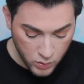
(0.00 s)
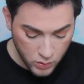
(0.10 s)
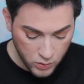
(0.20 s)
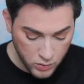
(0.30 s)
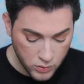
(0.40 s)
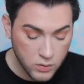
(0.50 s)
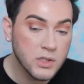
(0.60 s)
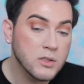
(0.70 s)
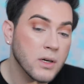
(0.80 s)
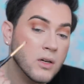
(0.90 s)
Ooh,
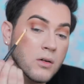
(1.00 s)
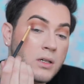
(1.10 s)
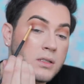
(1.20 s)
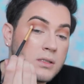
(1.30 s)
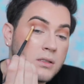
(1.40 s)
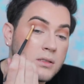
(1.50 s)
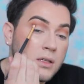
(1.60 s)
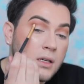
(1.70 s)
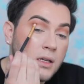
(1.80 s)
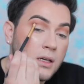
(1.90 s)
Miss Red Ochre is still
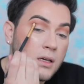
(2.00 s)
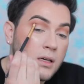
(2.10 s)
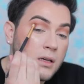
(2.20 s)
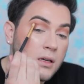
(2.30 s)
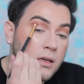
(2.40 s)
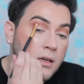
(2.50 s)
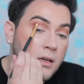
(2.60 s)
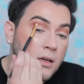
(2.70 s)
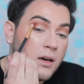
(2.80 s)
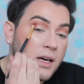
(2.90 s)
stunning.
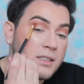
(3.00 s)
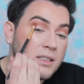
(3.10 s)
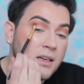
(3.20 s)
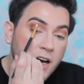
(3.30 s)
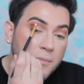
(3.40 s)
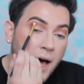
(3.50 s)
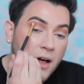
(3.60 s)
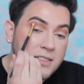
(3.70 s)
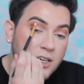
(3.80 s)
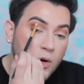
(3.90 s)
Do you guys, you have
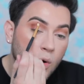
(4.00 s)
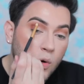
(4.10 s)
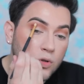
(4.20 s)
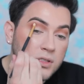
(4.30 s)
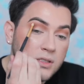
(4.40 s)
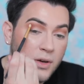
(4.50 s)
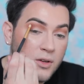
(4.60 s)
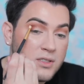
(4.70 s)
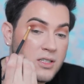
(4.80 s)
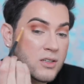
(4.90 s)
palettes that are old, but
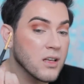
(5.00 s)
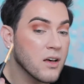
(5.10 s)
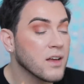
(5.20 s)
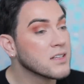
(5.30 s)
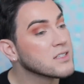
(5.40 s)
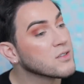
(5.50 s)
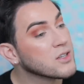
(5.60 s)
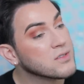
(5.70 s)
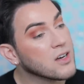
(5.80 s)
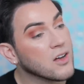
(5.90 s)
you still love it and still
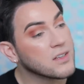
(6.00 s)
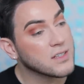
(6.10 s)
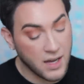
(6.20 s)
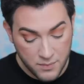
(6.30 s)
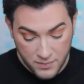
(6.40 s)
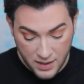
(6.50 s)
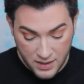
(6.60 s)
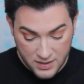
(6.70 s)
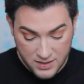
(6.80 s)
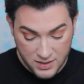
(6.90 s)
use it all the time,
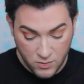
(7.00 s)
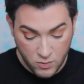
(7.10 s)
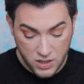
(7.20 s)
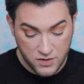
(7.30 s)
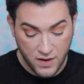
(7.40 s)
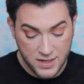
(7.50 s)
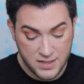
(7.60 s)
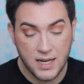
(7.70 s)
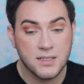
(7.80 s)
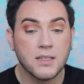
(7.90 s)
and it still works
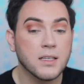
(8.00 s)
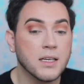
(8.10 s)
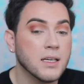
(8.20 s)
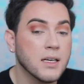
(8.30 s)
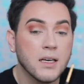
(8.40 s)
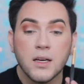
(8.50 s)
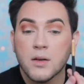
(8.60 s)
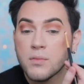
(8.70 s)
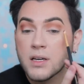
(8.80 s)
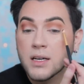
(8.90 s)
fantastically?
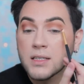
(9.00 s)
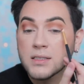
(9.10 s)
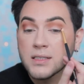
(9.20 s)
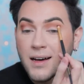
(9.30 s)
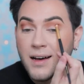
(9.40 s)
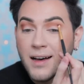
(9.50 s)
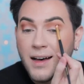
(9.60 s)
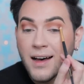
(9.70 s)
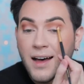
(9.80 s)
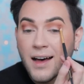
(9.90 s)
Because
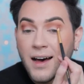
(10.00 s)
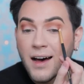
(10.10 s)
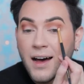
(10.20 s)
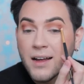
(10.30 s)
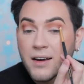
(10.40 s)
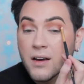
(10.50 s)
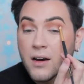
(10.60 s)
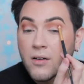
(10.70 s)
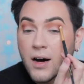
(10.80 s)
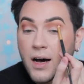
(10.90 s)
I
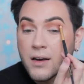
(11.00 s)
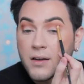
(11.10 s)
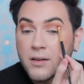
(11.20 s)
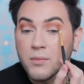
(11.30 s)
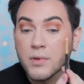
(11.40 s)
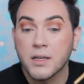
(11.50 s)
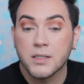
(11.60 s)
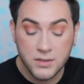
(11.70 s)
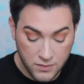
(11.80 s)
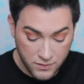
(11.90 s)
know I do,
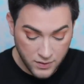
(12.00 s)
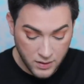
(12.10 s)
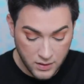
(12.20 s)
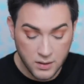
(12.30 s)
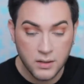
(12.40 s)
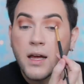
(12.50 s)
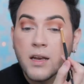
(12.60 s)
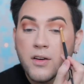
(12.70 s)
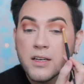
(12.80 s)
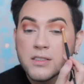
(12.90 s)
bitch. Fuck. And
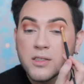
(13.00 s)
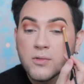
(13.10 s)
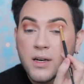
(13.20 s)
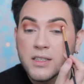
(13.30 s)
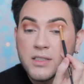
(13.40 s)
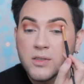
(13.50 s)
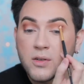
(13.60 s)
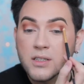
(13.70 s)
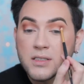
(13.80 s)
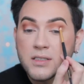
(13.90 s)
if you guys do, what is
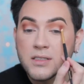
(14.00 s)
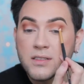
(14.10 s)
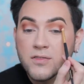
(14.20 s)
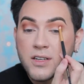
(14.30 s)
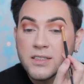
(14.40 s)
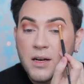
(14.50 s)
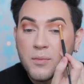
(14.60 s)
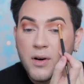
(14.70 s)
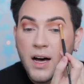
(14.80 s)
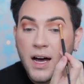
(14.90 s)
yours? For
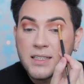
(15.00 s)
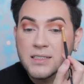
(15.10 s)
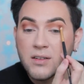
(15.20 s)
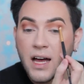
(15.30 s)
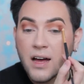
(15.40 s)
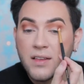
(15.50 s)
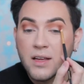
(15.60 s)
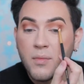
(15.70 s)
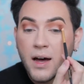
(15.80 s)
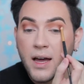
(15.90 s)
example, I still have
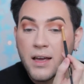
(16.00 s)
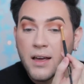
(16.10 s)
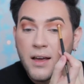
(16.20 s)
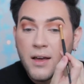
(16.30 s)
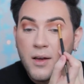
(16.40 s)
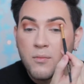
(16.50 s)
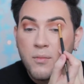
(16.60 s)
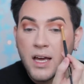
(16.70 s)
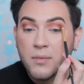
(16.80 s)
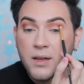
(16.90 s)
like my
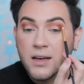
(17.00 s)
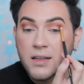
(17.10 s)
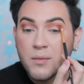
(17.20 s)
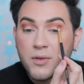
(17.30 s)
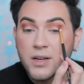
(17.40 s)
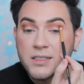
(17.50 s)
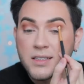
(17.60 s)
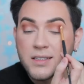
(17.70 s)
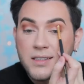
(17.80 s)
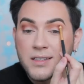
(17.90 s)
Makeup Geek
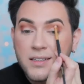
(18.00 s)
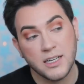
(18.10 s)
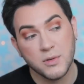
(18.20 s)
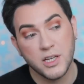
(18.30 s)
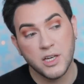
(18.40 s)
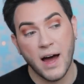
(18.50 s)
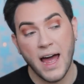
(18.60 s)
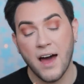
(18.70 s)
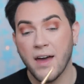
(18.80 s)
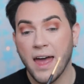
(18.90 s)
collaboration. It's actually really cute. I
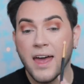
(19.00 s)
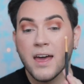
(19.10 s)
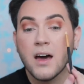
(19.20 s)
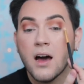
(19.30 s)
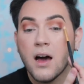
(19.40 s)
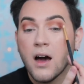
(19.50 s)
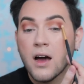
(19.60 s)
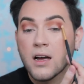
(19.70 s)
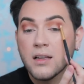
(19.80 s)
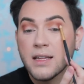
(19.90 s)
have a
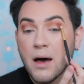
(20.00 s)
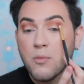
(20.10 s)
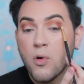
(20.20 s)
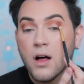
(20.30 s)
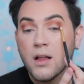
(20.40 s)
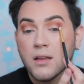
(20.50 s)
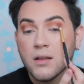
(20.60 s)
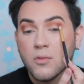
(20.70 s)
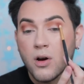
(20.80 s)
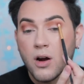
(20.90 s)
collab wall
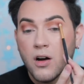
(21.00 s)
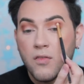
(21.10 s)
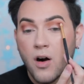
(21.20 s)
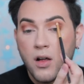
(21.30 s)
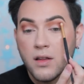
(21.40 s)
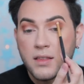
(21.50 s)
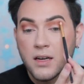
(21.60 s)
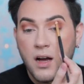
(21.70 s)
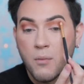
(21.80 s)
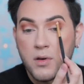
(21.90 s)
where of all like the
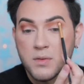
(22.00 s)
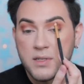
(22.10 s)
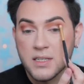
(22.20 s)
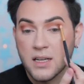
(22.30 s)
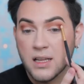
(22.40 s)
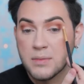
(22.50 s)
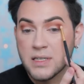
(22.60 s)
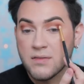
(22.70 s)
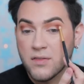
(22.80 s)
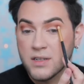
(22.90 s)
accomplishments and collabs
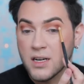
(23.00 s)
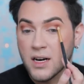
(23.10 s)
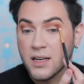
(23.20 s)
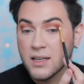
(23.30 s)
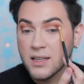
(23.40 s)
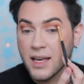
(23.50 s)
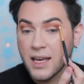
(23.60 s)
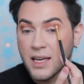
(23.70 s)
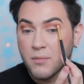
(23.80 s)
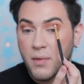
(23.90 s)
I've ever done,
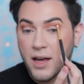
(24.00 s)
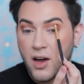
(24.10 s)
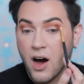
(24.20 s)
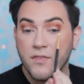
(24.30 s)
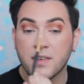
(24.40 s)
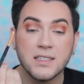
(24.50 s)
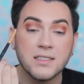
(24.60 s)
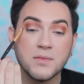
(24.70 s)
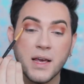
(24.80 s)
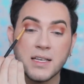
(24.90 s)
like in my office
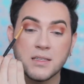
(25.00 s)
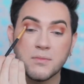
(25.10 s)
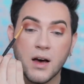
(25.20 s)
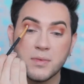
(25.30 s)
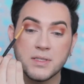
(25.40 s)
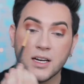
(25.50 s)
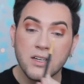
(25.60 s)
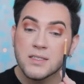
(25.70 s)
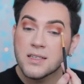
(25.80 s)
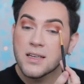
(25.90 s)
space
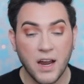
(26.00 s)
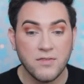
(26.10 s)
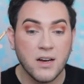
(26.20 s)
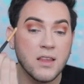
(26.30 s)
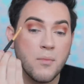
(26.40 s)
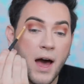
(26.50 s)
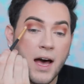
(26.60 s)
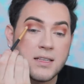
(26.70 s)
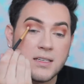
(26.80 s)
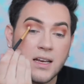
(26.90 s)
upstairs that I've done in the
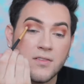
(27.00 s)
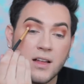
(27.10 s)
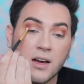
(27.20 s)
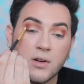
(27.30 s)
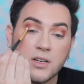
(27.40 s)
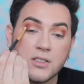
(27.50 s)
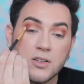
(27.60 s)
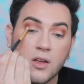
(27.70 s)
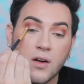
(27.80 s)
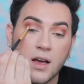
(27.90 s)
past, and I feel like I want to
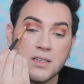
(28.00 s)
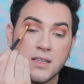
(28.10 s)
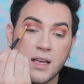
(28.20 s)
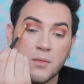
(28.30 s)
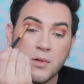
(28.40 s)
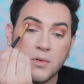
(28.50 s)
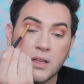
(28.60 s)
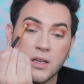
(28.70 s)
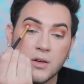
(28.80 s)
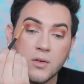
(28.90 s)
show you guys that. That'd be
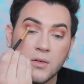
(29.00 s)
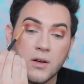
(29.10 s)
really cute.